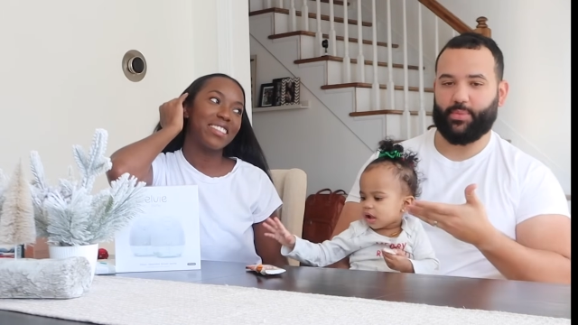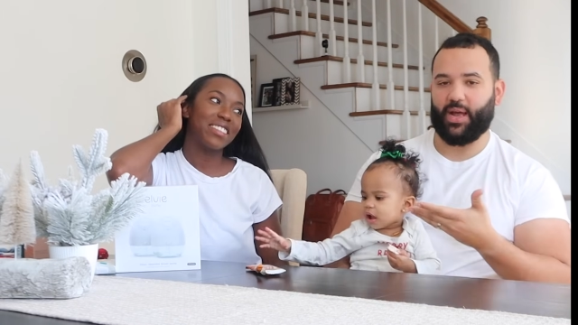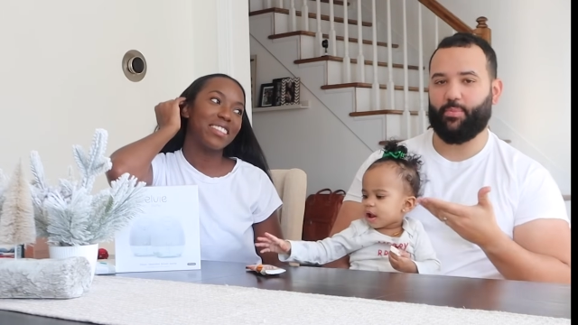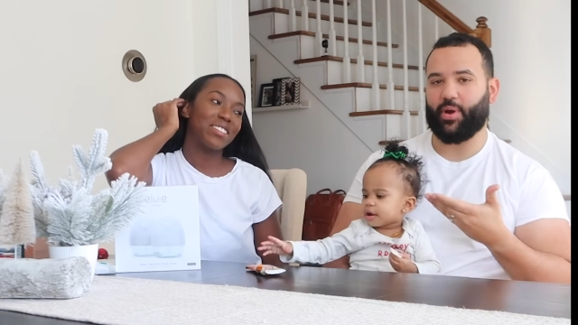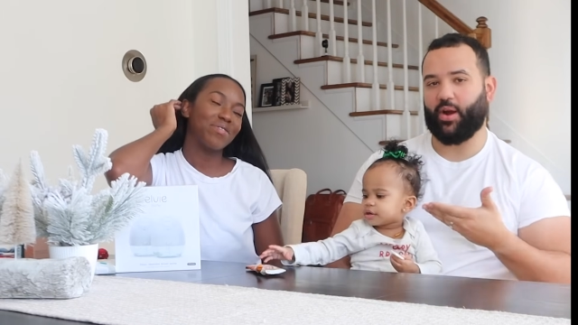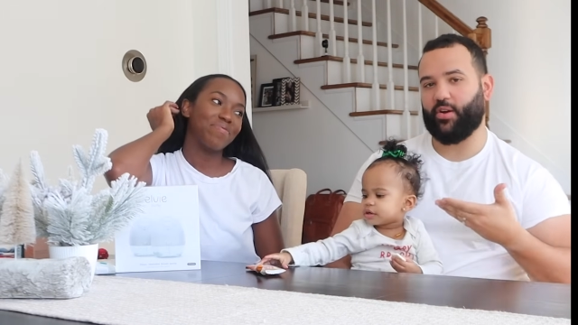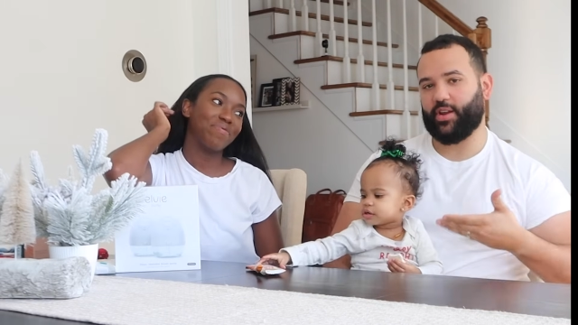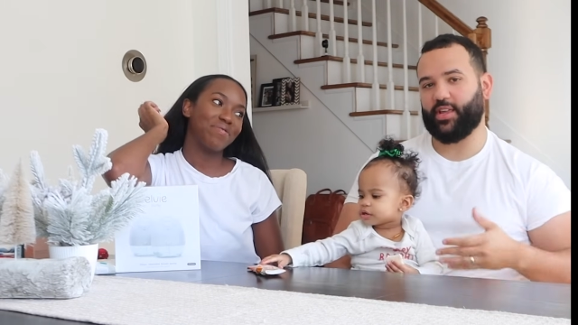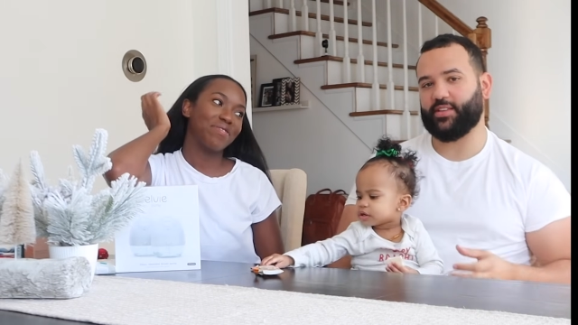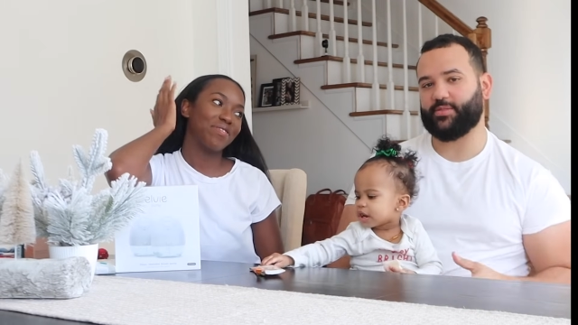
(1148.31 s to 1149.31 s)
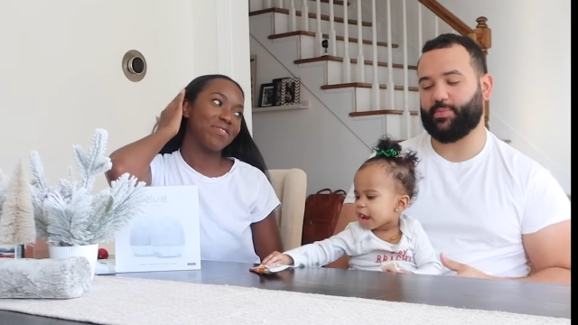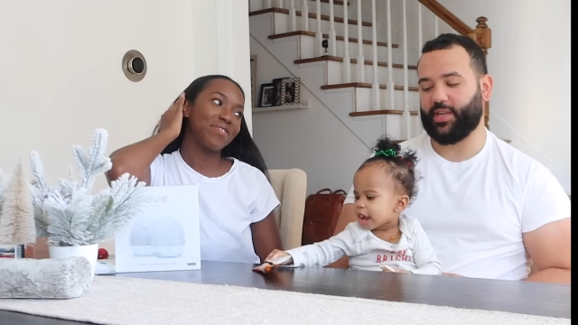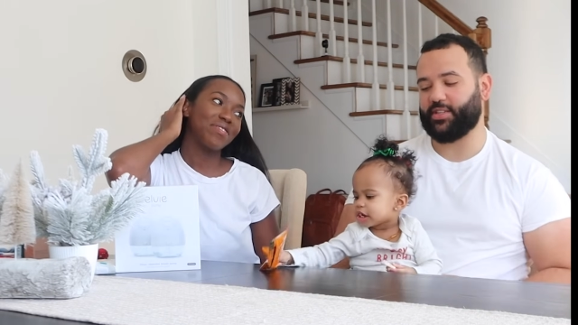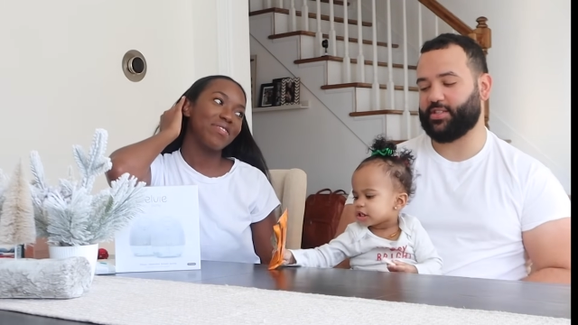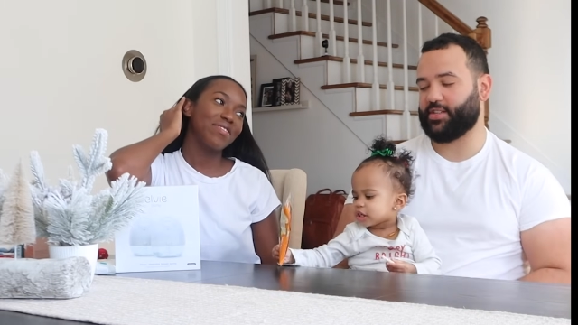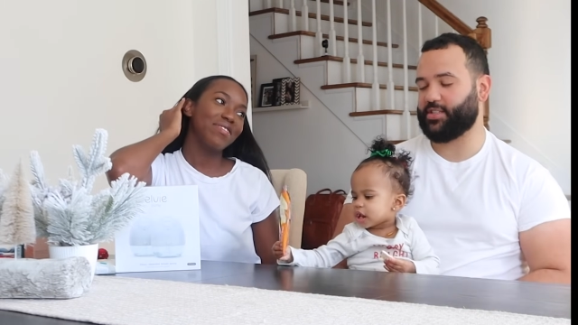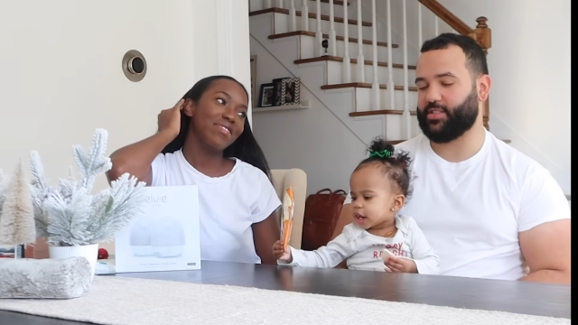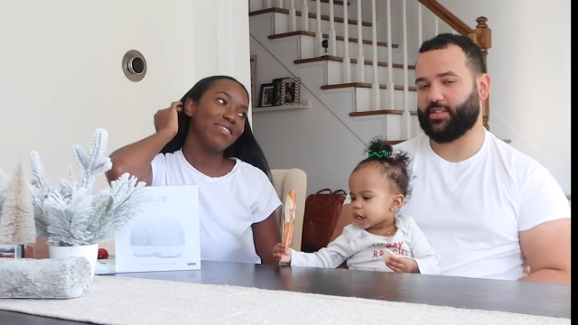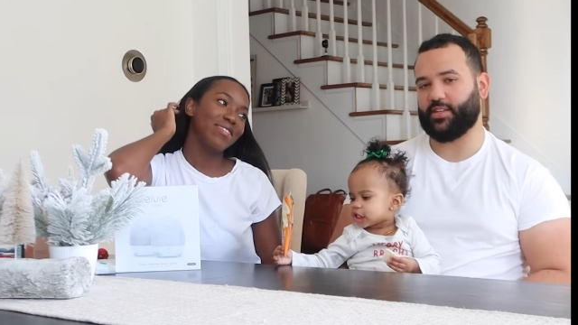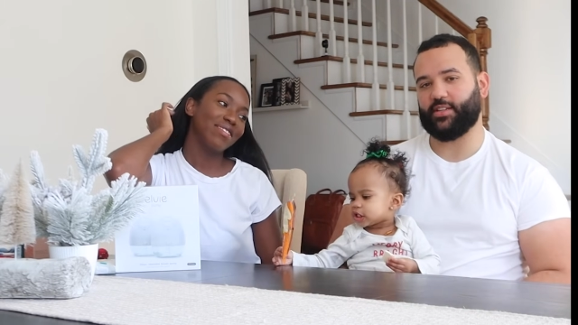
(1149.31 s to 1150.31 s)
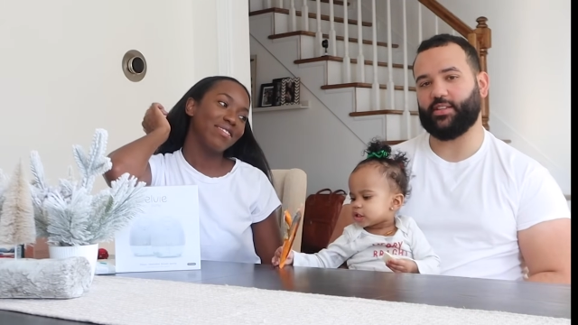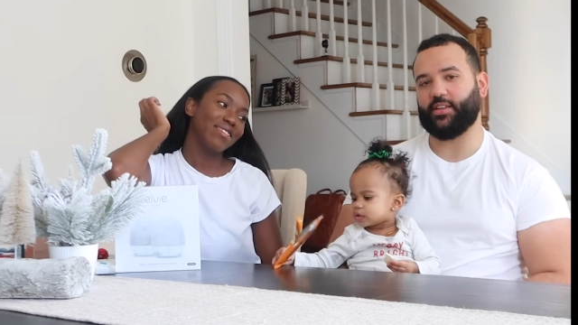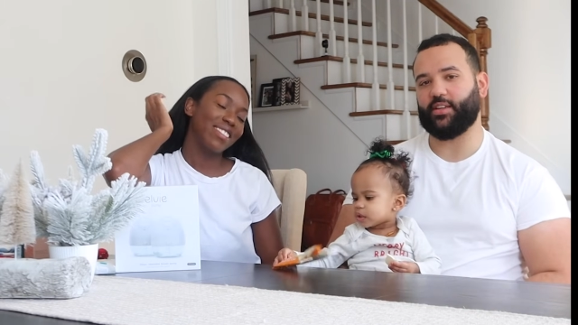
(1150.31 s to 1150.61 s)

Speaker 1: my priority is making sure she's good.